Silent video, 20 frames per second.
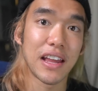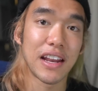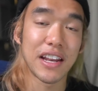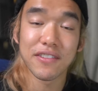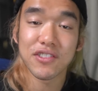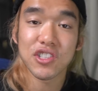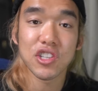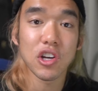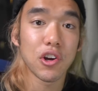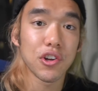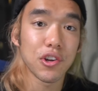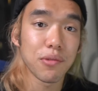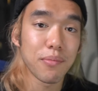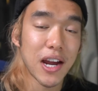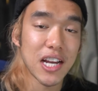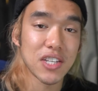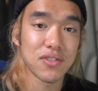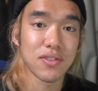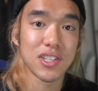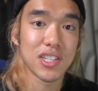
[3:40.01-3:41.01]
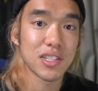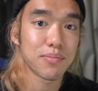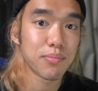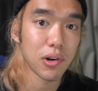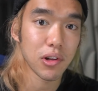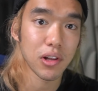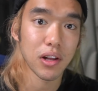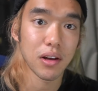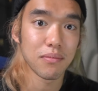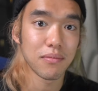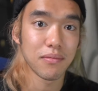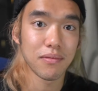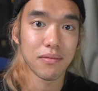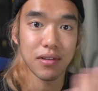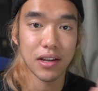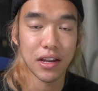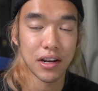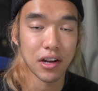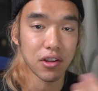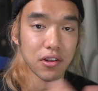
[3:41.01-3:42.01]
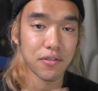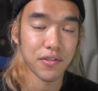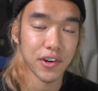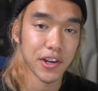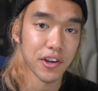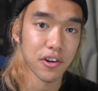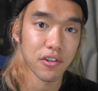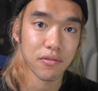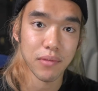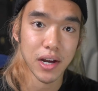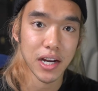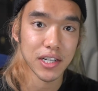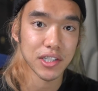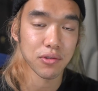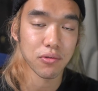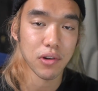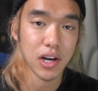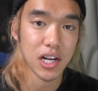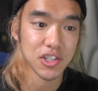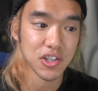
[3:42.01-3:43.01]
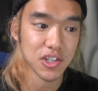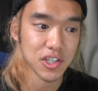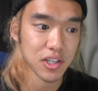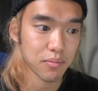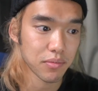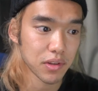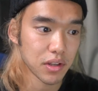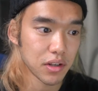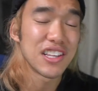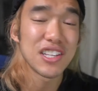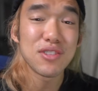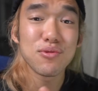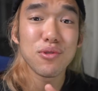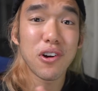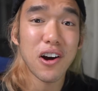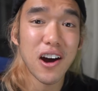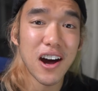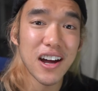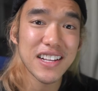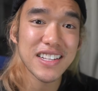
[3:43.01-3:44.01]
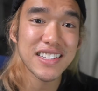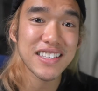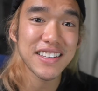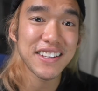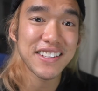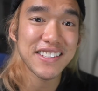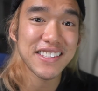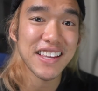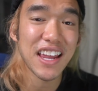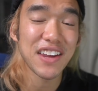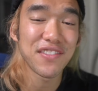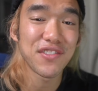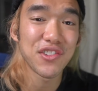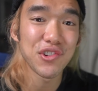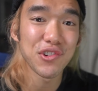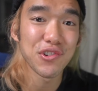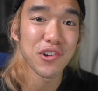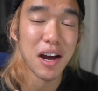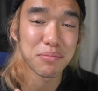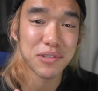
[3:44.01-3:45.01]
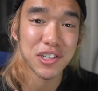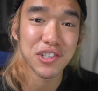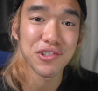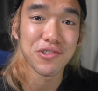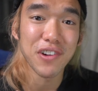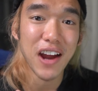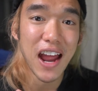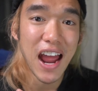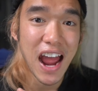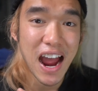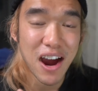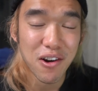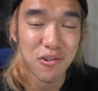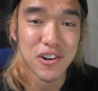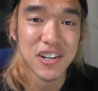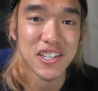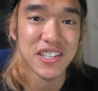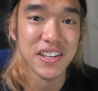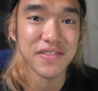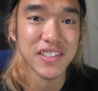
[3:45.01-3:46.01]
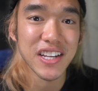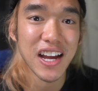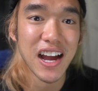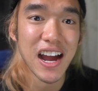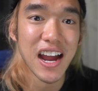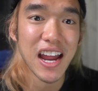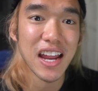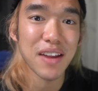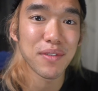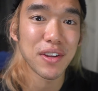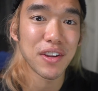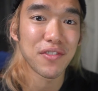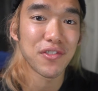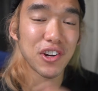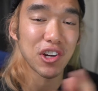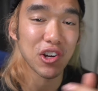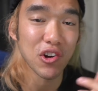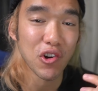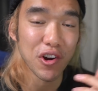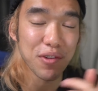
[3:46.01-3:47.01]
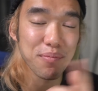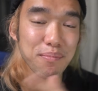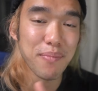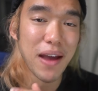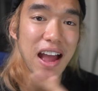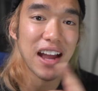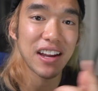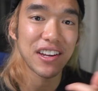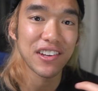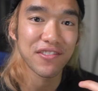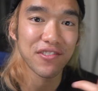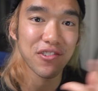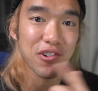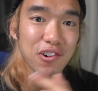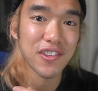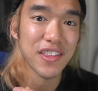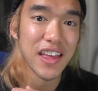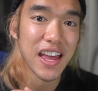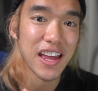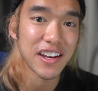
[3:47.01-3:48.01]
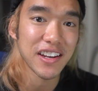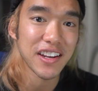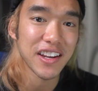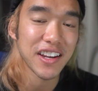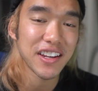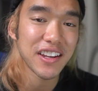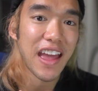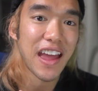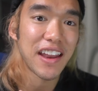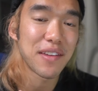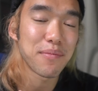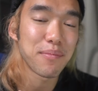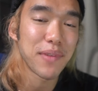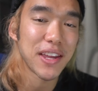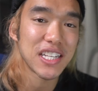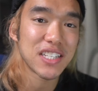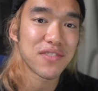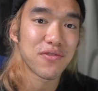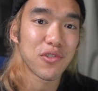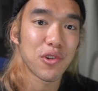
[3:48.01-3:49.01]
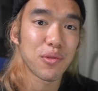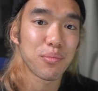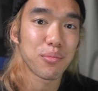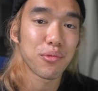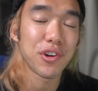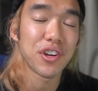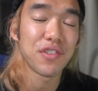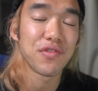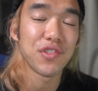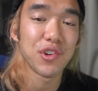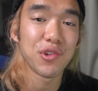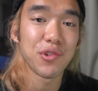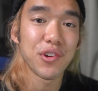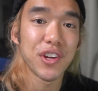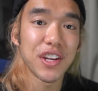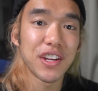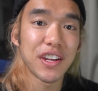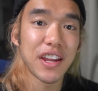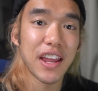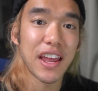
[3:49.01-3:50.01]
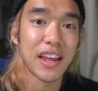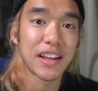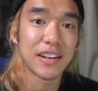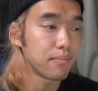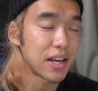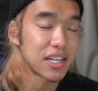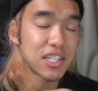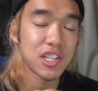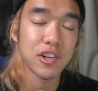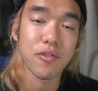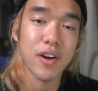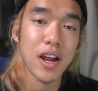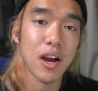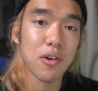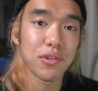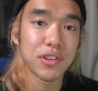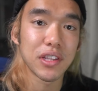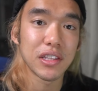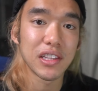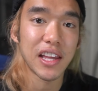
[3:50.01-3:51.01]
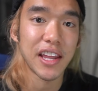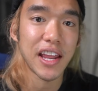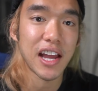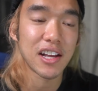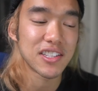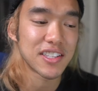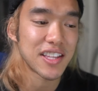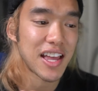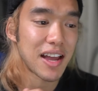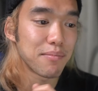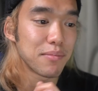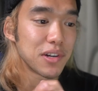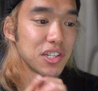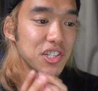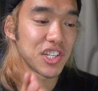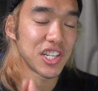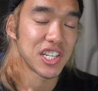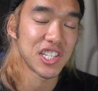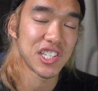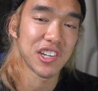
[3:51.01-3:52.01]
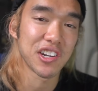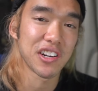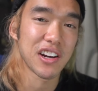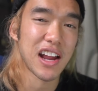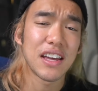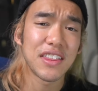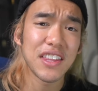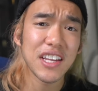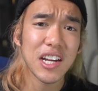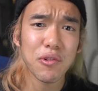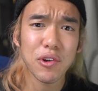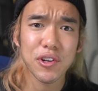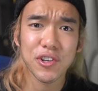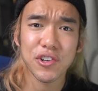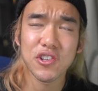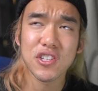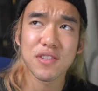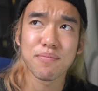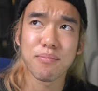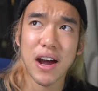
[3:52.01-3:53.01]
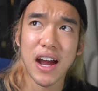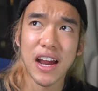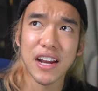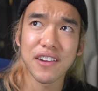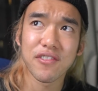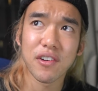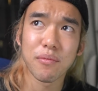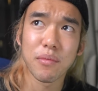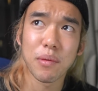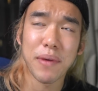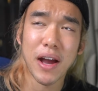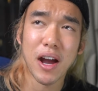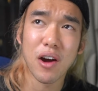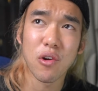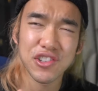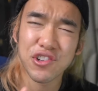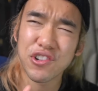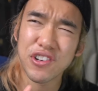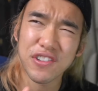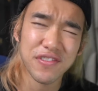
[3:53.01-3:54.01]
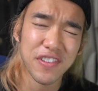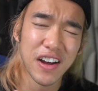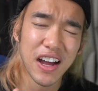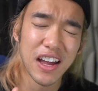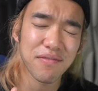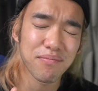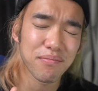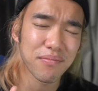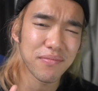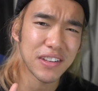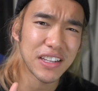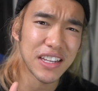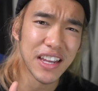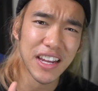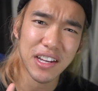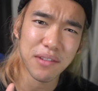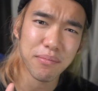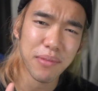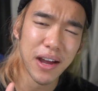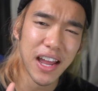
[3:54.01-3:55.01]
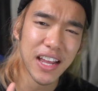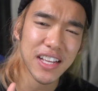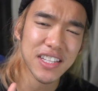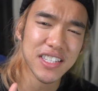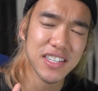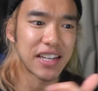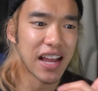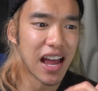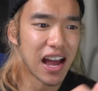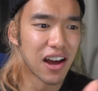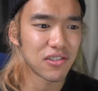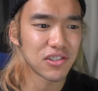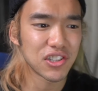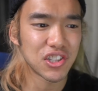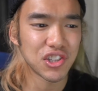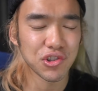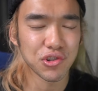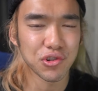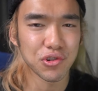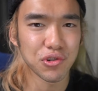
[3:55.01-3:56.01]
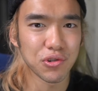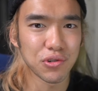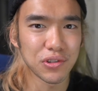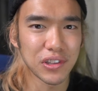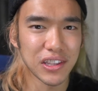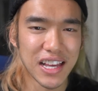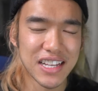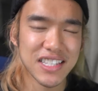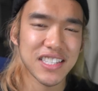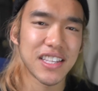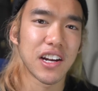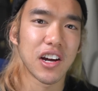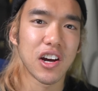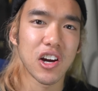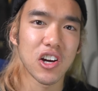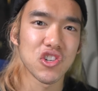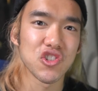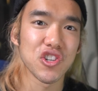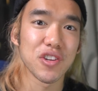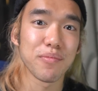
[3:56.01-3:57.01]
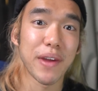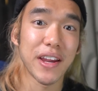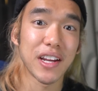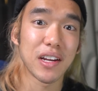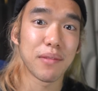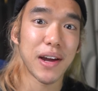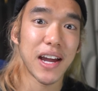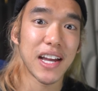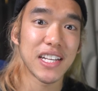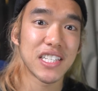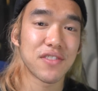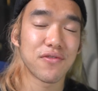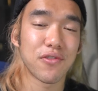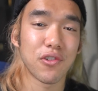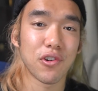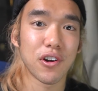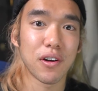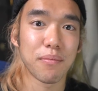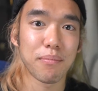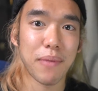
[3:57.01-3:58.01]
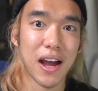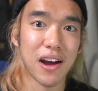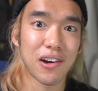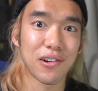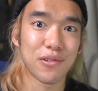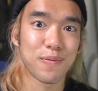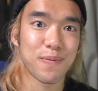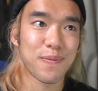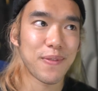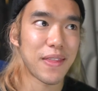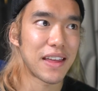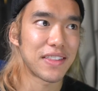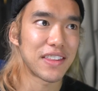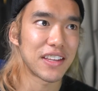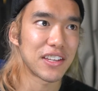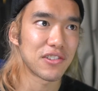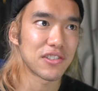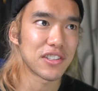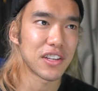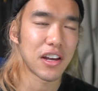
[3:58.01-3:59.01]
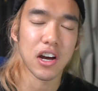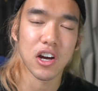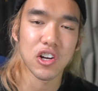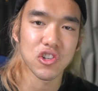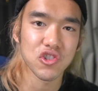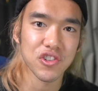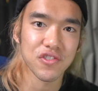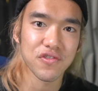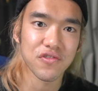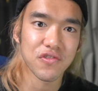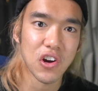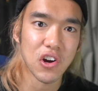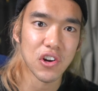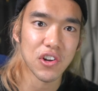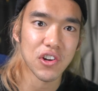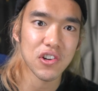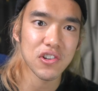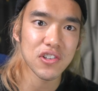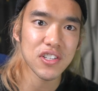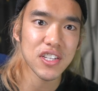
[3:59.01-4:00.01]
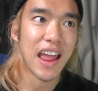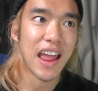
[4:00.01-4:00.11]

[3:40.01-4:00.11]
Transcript: And if so, you might as well just pull up another video of mine to watch or something. This will honestly save you up to hours of time if you're going back and forth editing, and it makes for previewing and messing around with the layouts that much easier. I think I reduced mine from about 2 to 5 gigabytes down to less than 100 megabytes for about, I think it was 100 photos.